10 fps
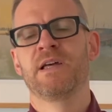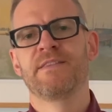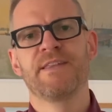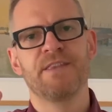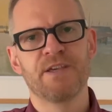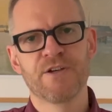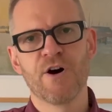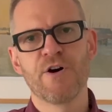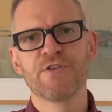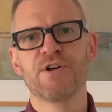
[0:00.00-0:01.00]
then the
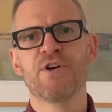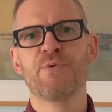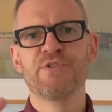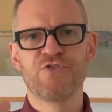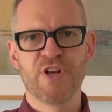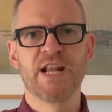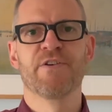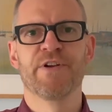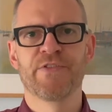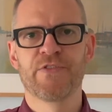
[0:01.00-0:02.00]
God who is
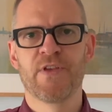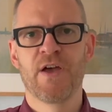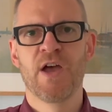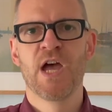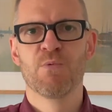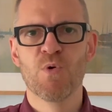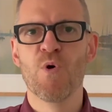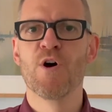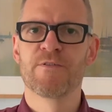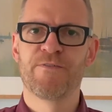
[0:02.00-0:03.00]
generous will
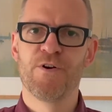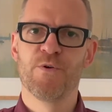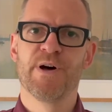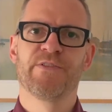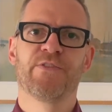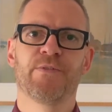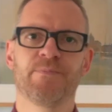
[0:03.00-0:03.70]
work through us.